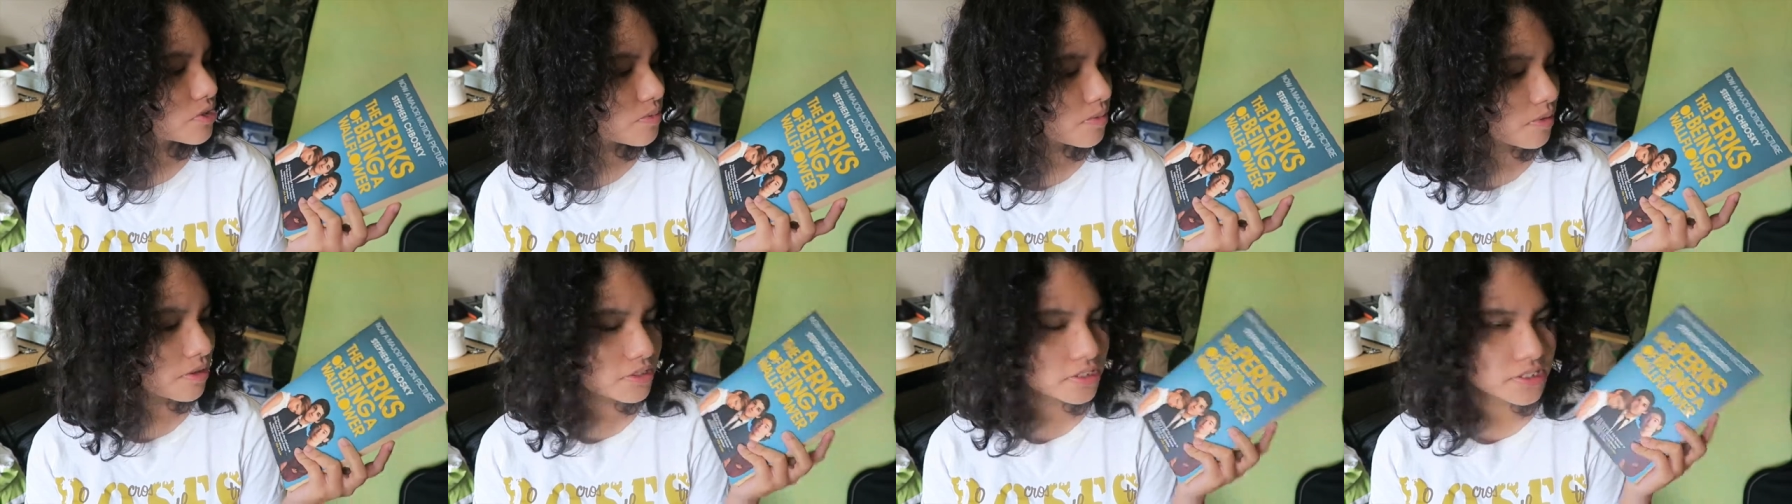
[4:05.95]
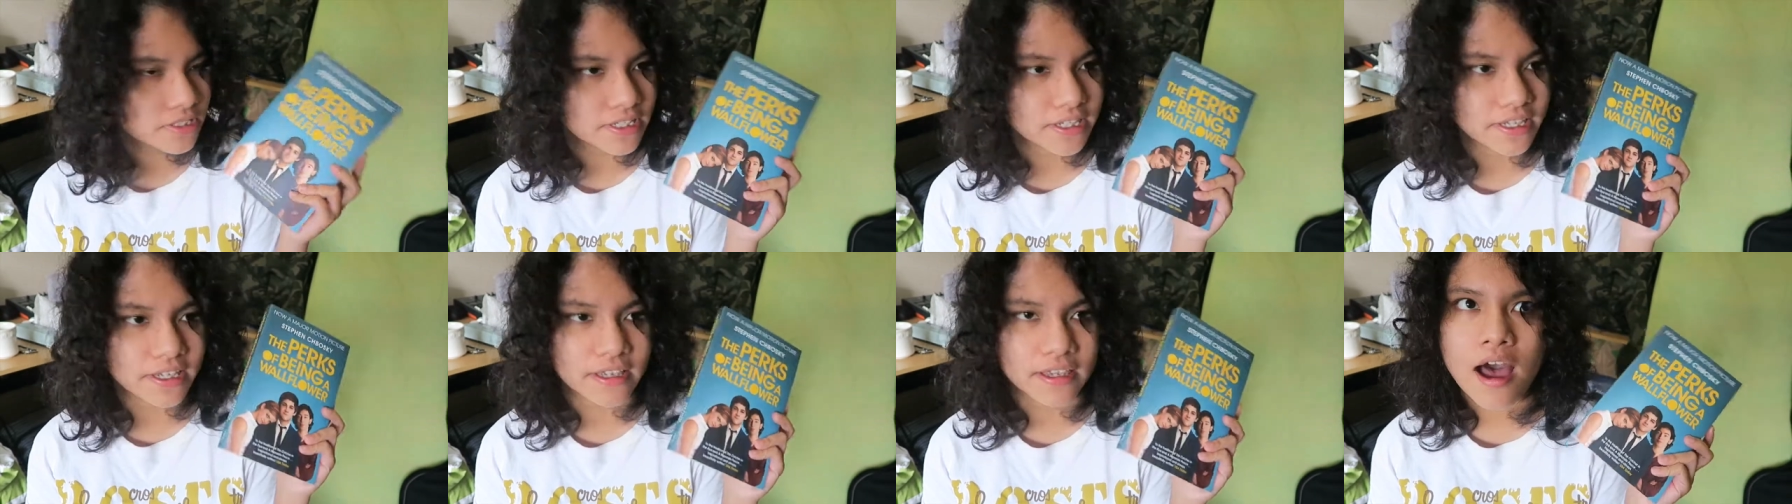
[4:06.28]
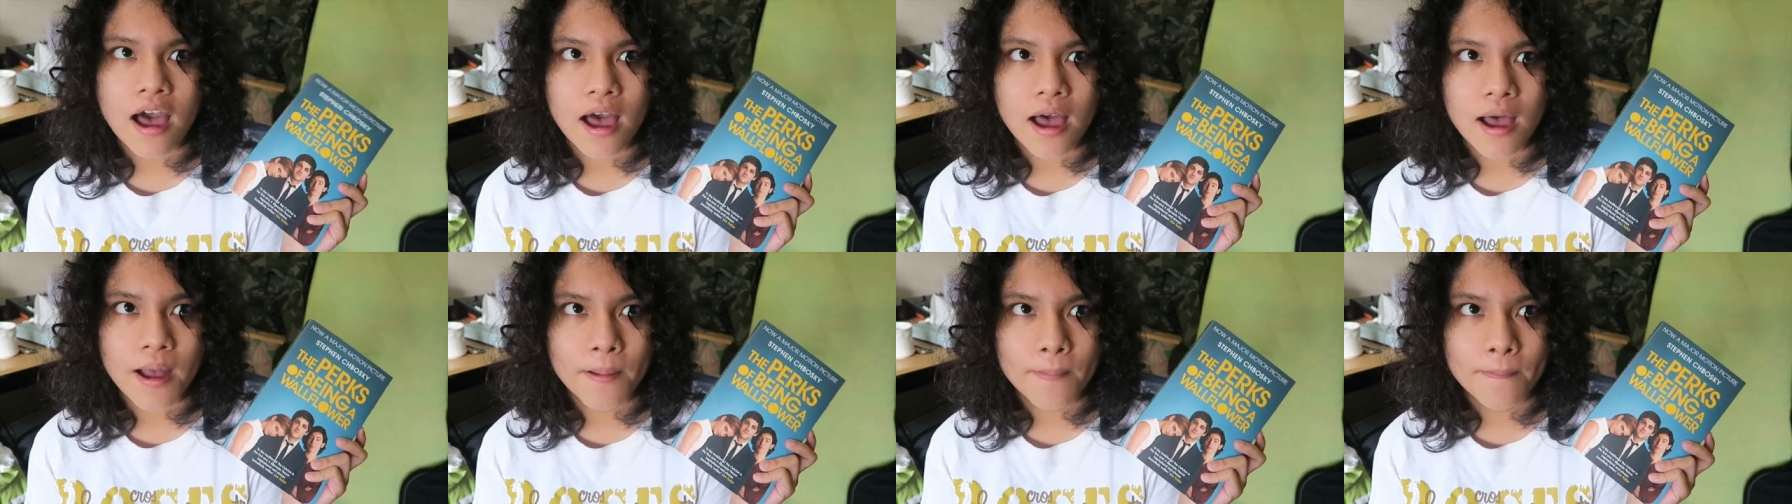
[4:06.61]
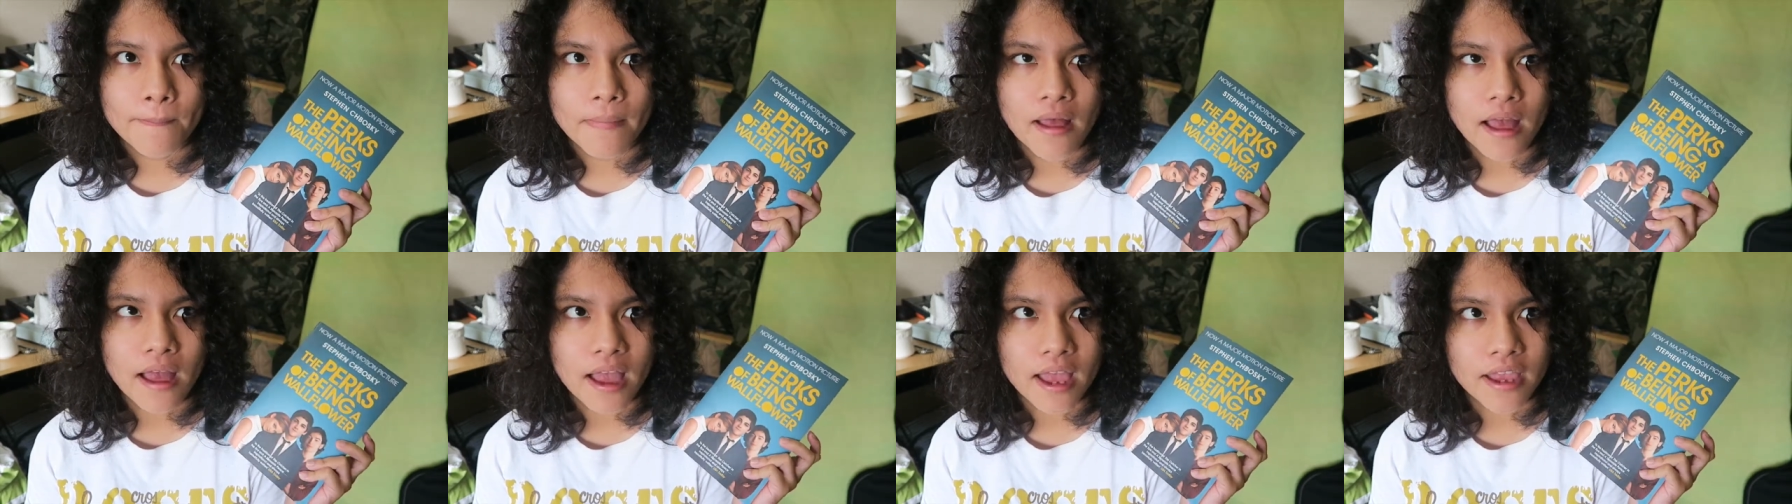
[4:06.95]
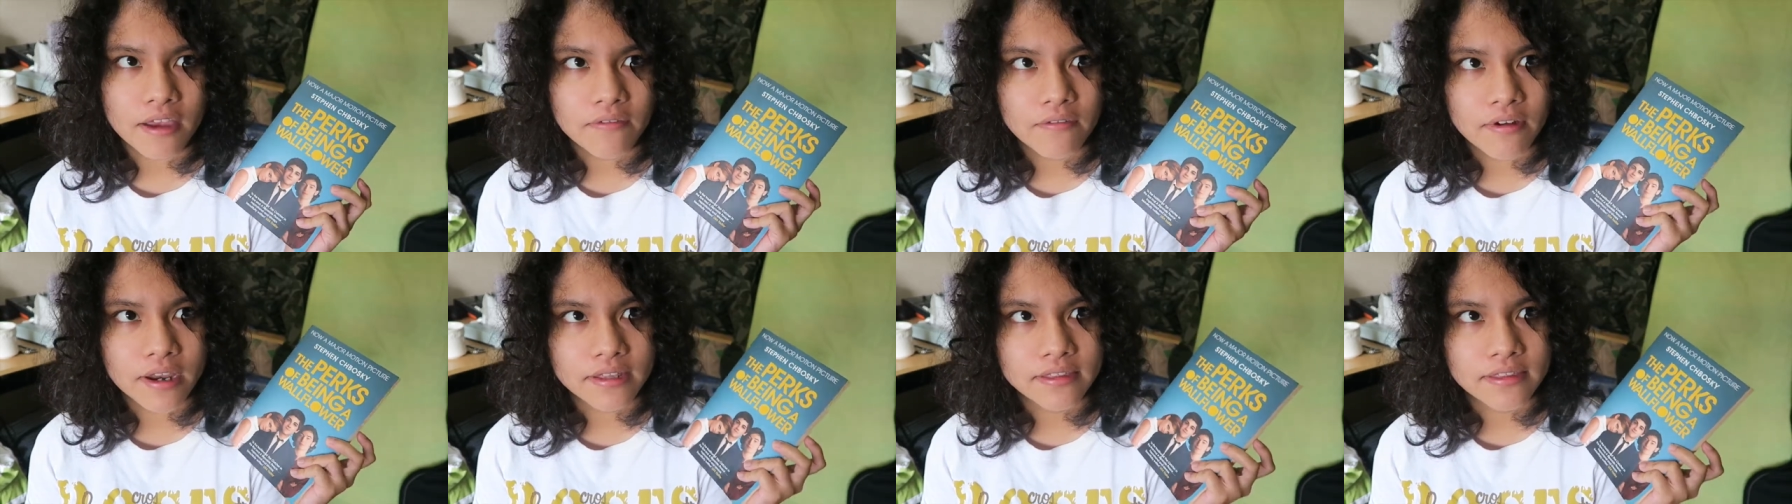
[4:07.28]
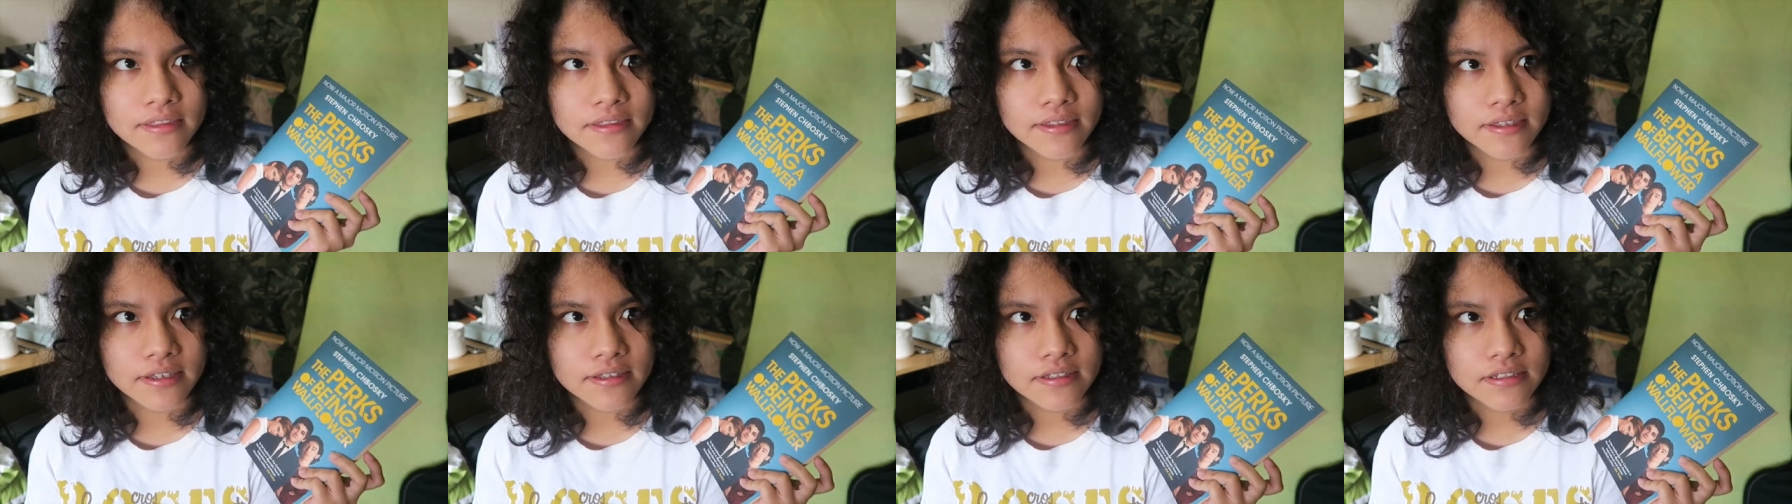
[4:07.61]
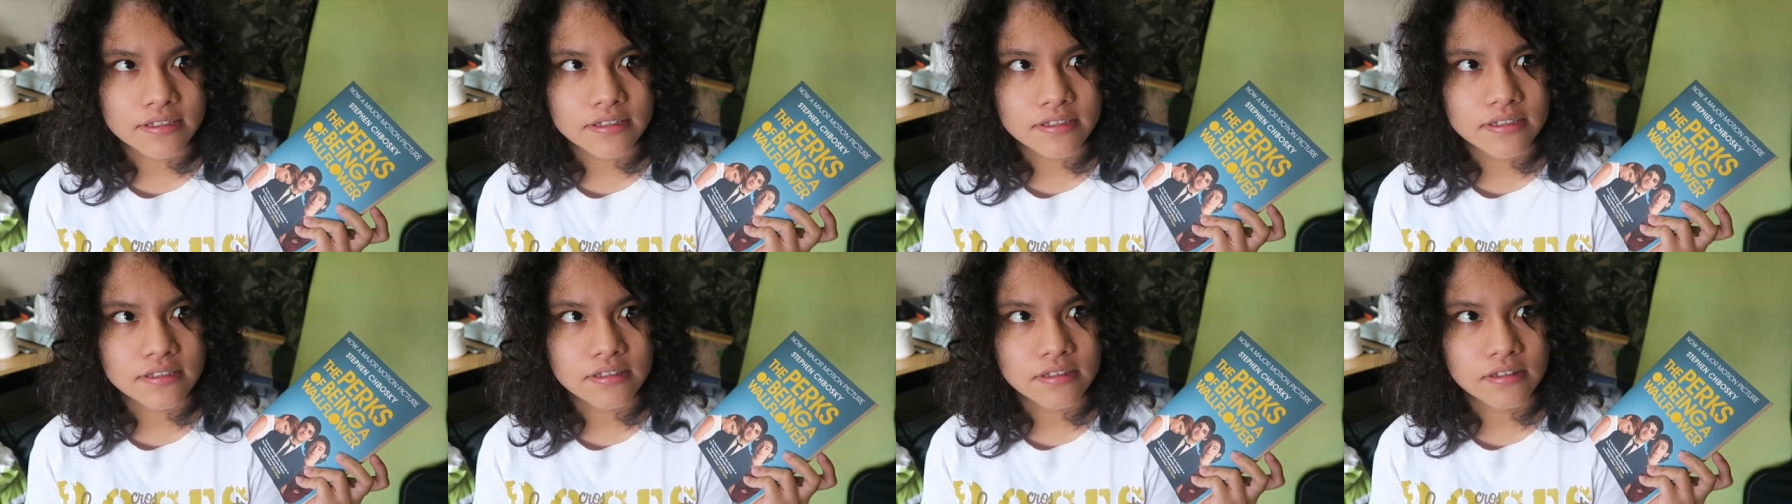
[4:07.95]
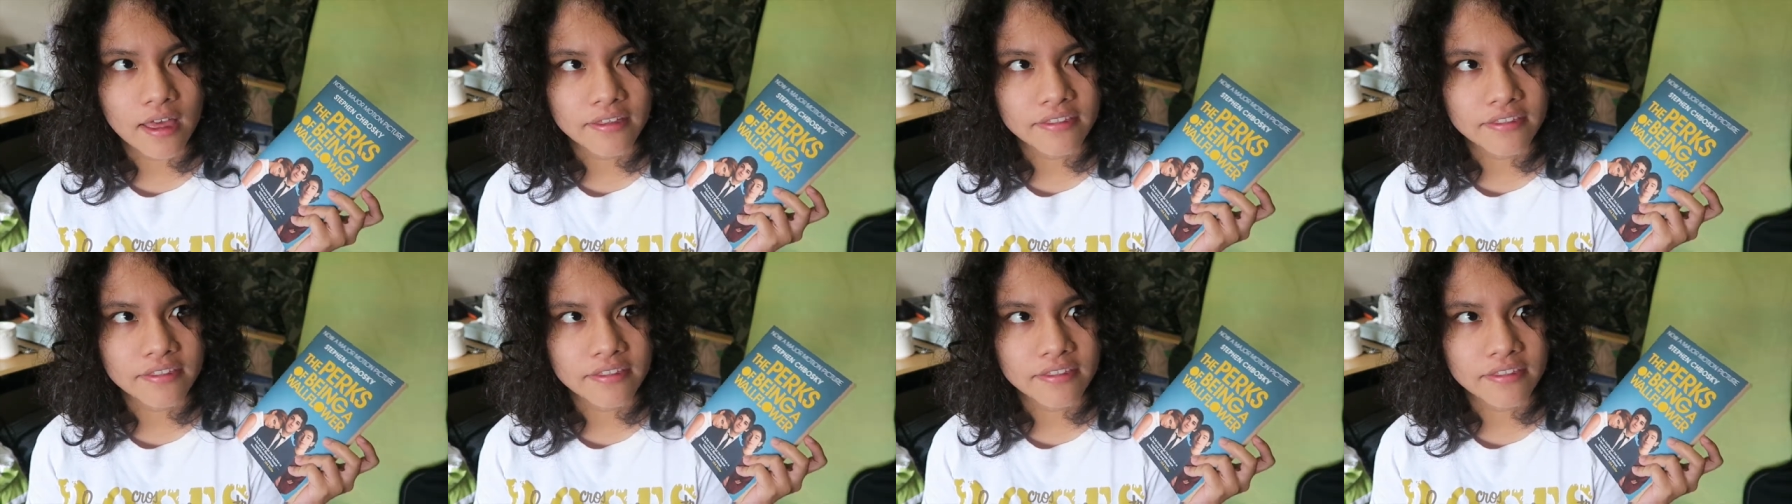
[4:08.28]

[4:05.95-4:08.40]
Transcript: Chbosky. Um, I read this,